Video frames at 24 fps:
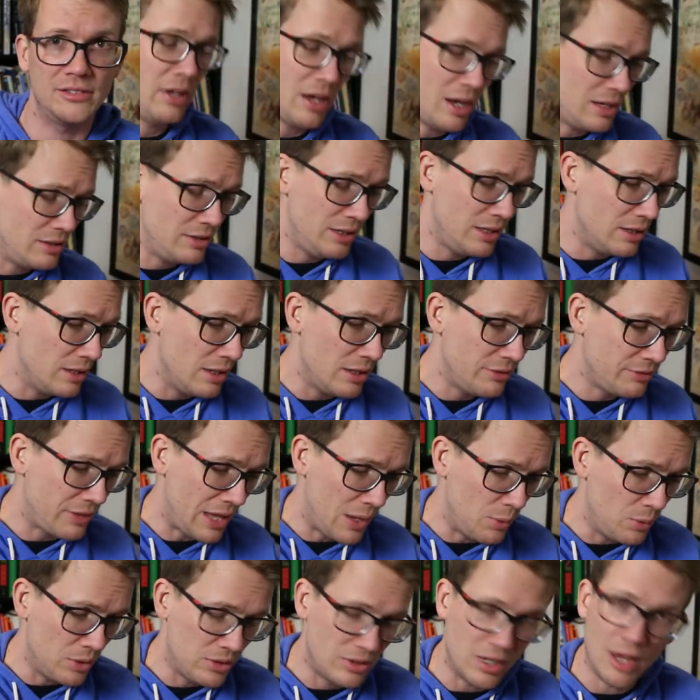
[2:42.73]
The idea is
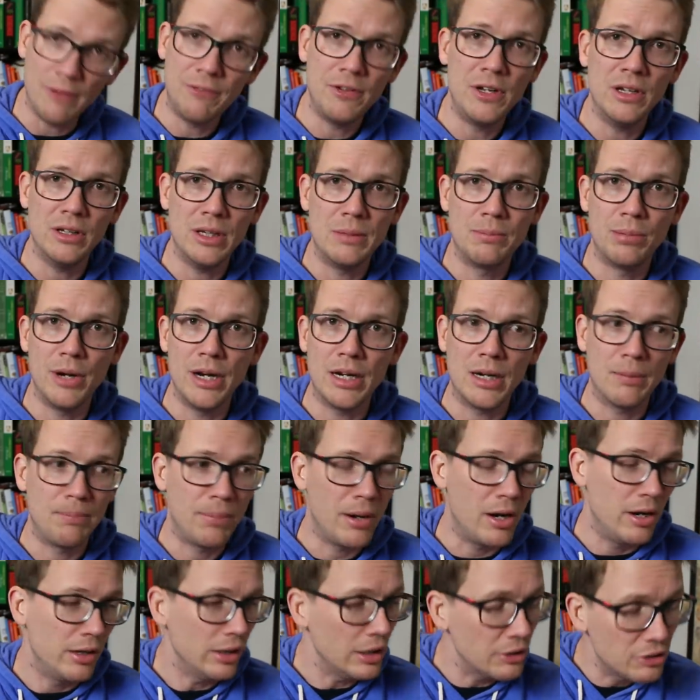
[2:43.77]
that would definitely break
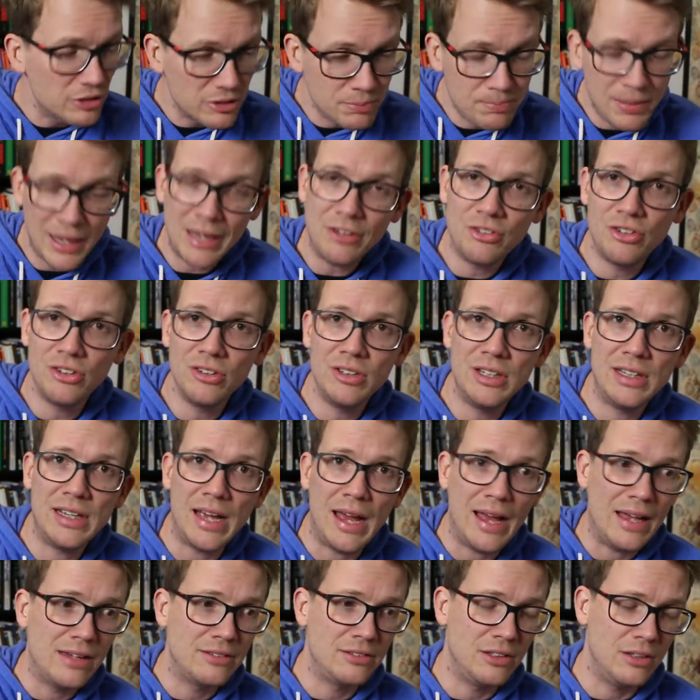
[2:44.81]
apart, especially
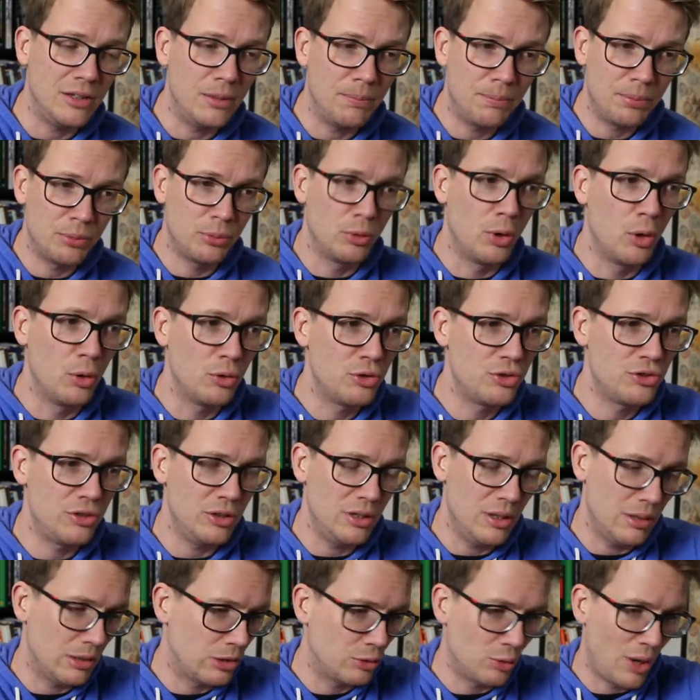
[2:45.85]
as it approached
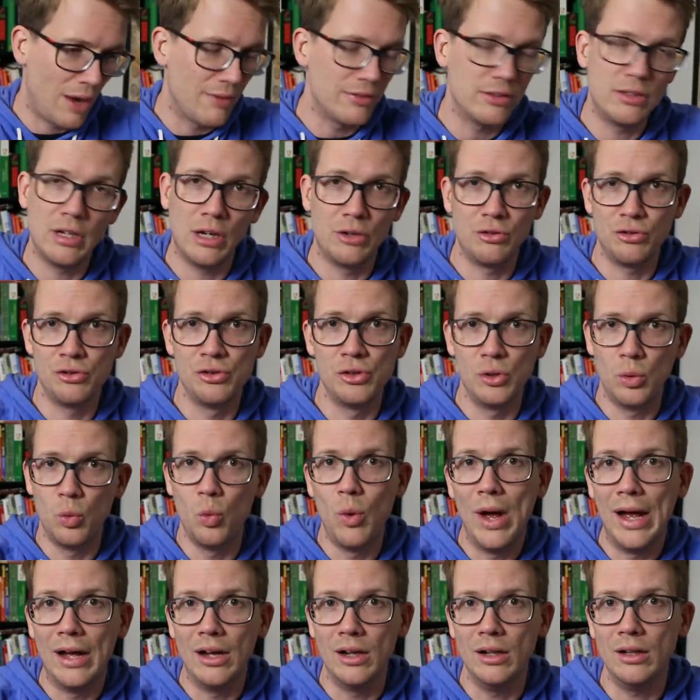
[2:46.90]
a gravitational
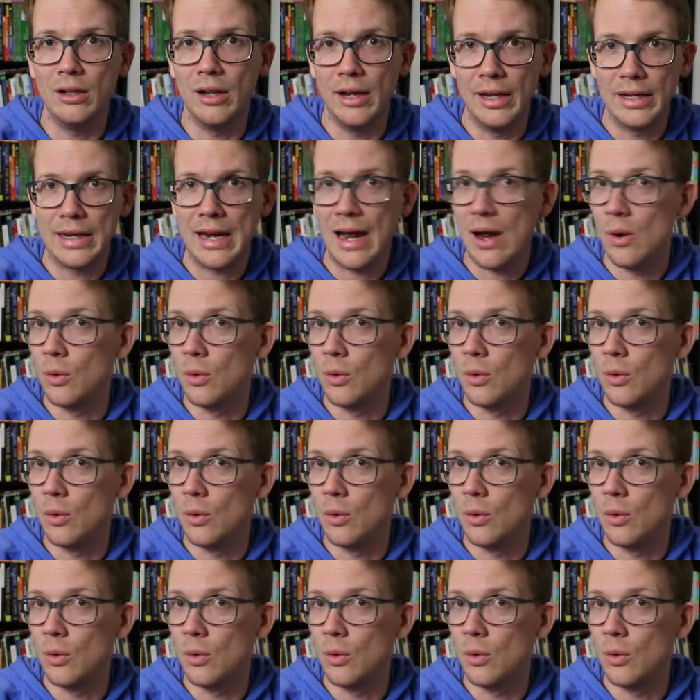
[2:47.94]
well like